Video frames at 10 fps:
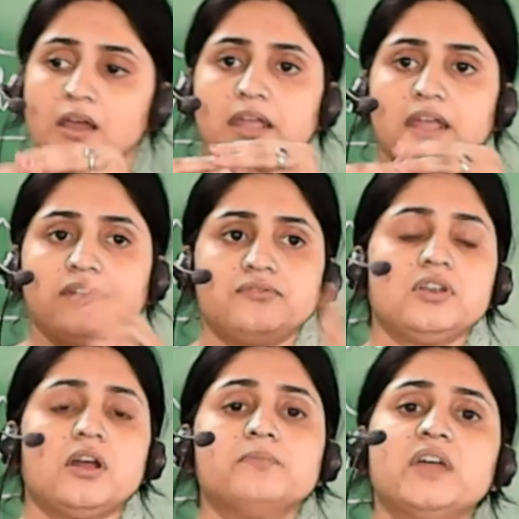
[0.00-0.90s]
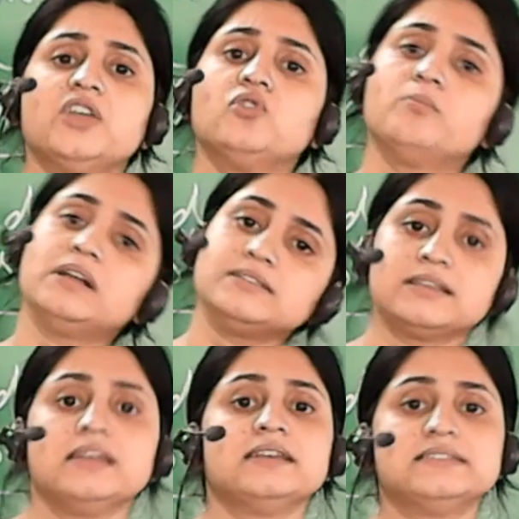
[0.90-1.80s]
entry of the humans
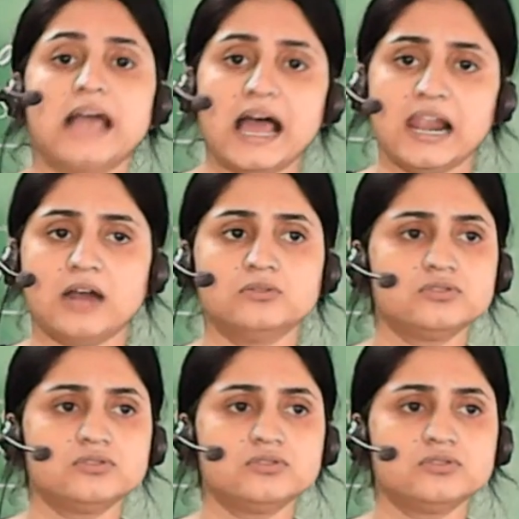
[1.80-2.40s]
is allowed.